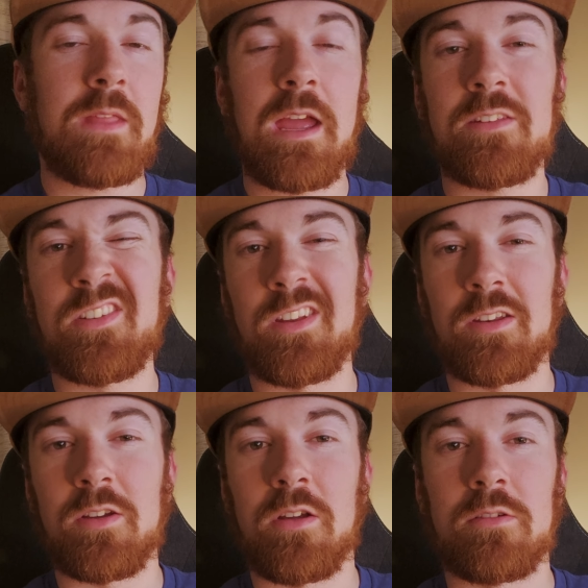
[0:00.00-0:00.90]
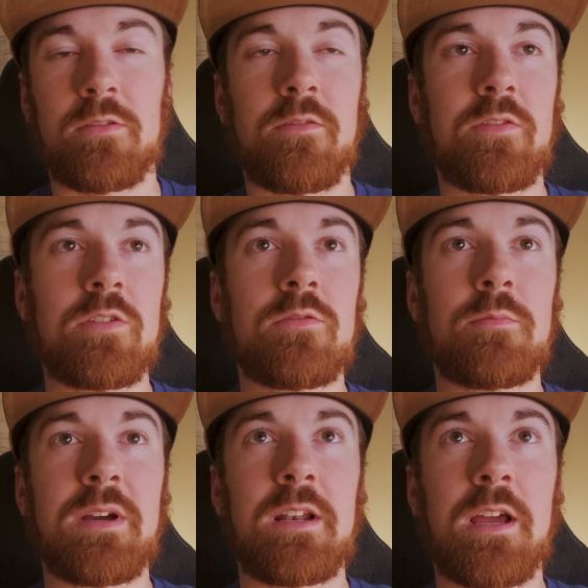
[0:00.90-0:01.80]
I hesitate to call it a review,
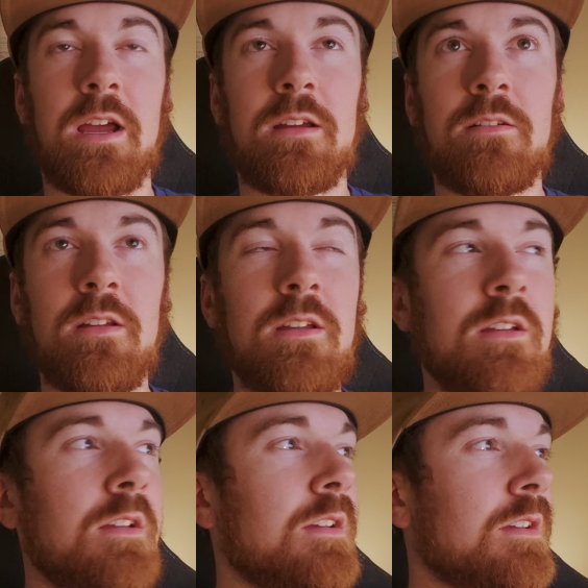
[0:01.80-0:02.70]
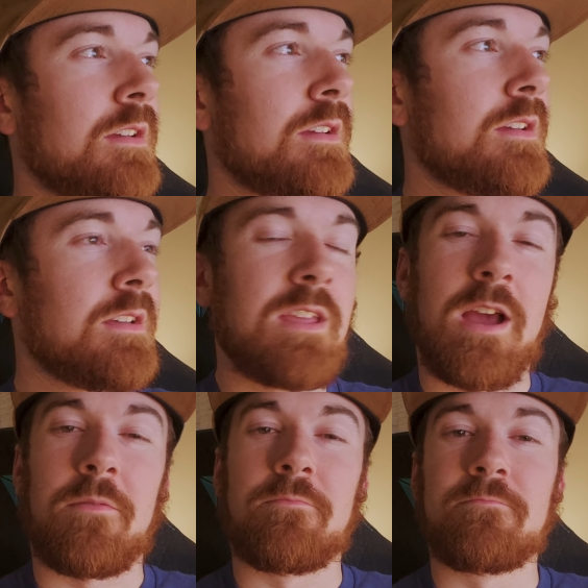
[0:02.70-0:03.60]
but
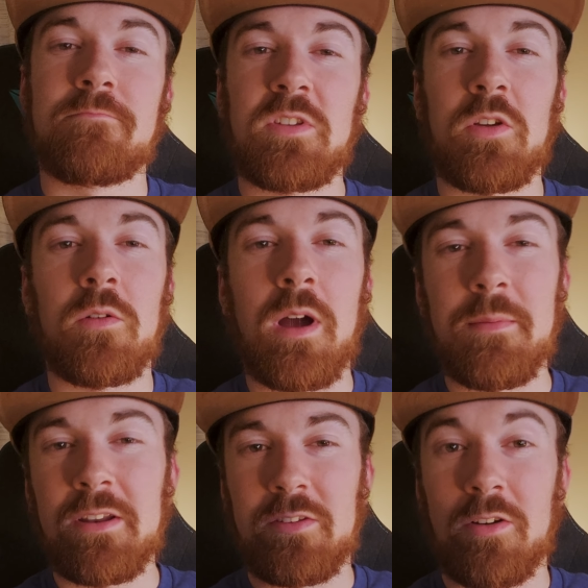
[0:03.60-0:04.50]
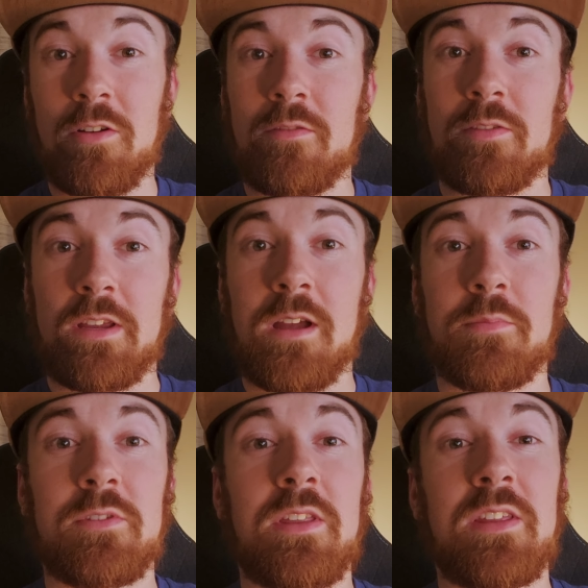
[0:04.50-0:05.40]
yeah. So I'm going to start off with a
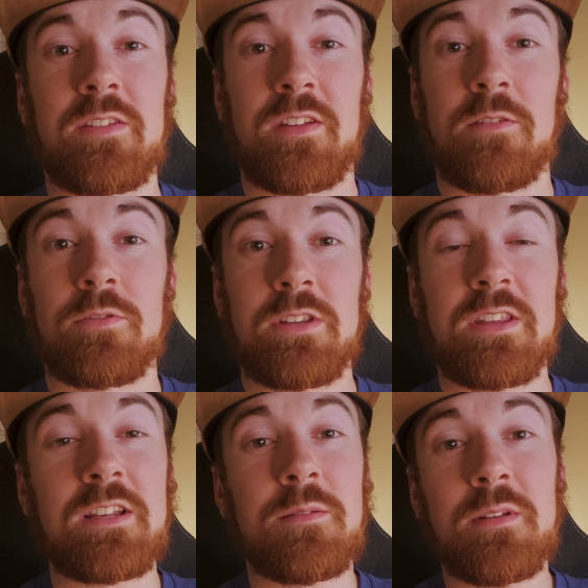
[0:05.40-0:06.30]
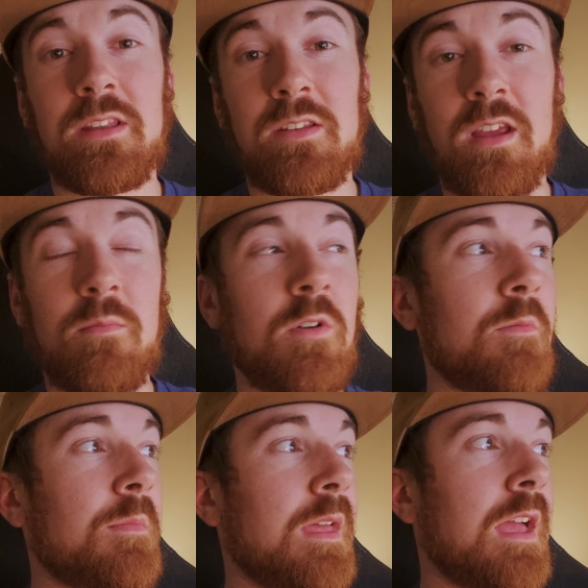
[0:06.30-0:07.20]
couple of the things that I really liked about this
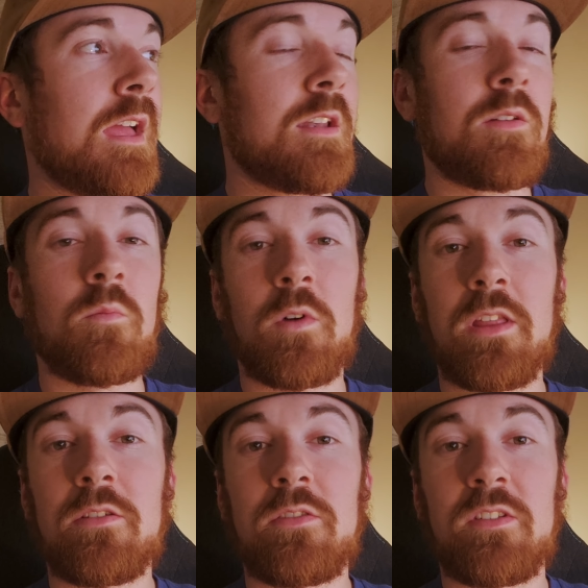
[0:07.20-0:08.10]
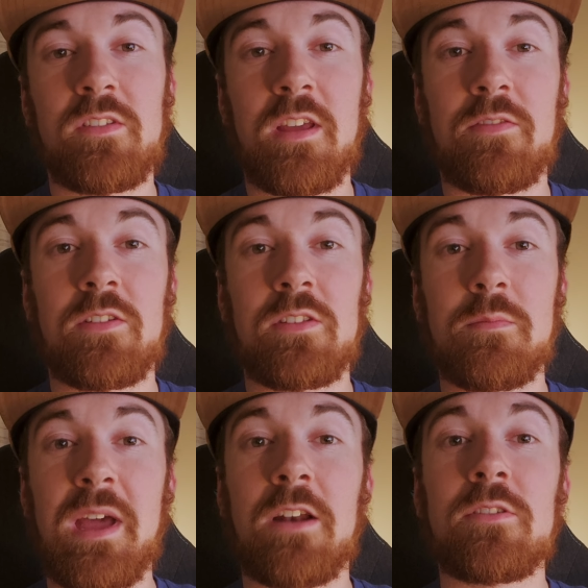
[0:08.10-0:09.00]
camera, and one of those is definitely the
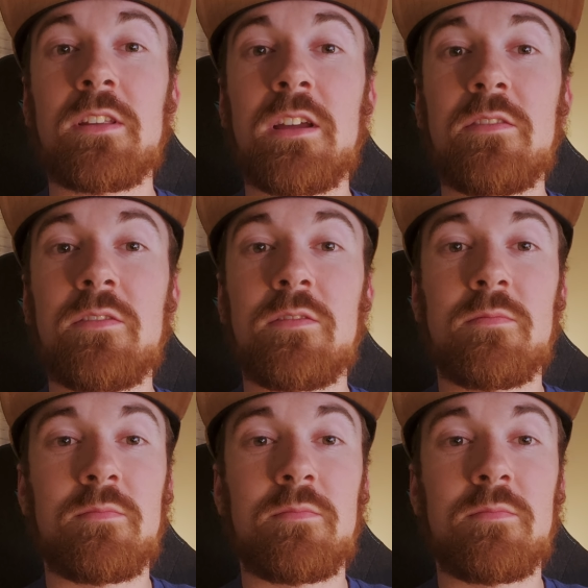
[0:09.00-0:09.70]
battery life.